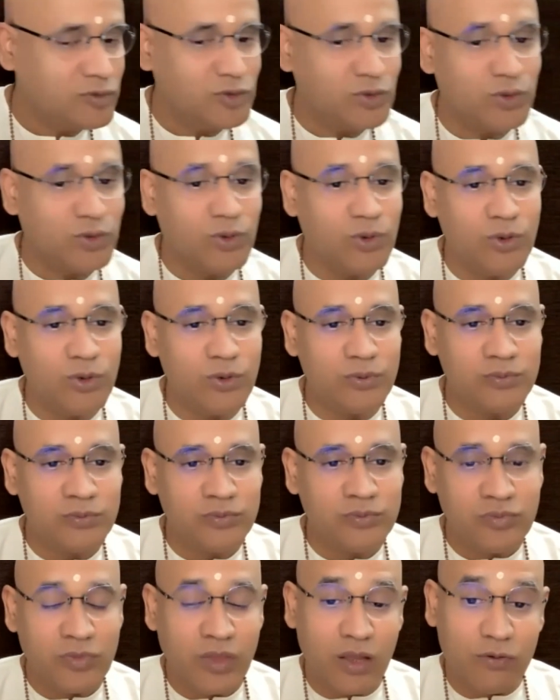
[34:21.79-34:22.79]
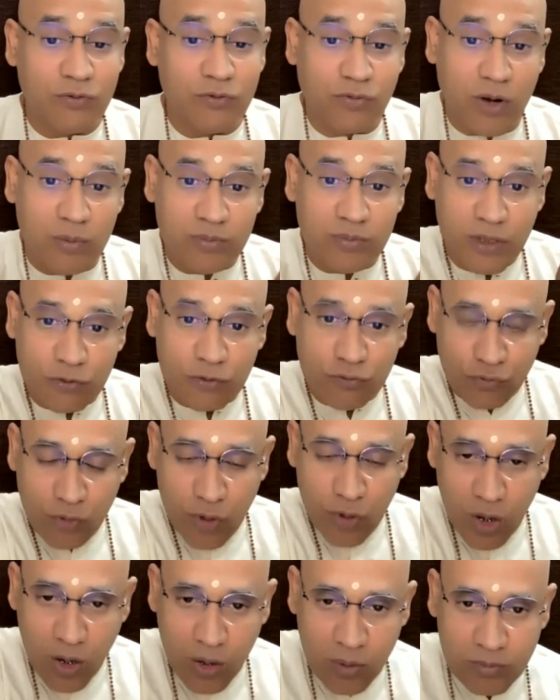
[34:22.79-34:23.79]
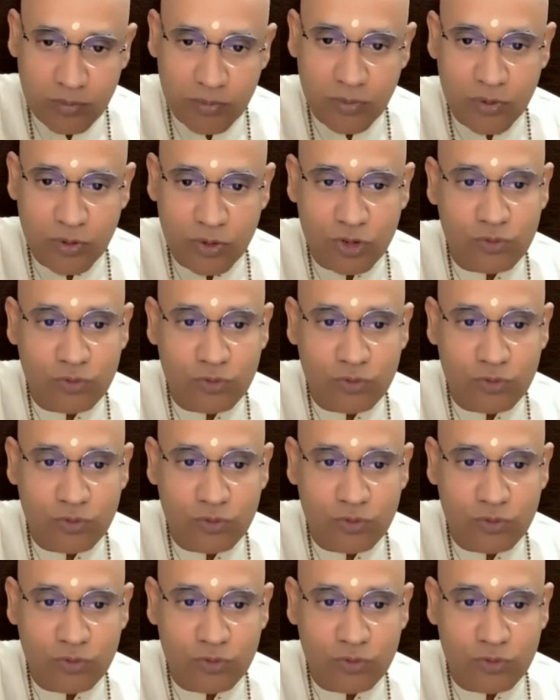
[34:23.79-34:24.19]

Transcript: So from the form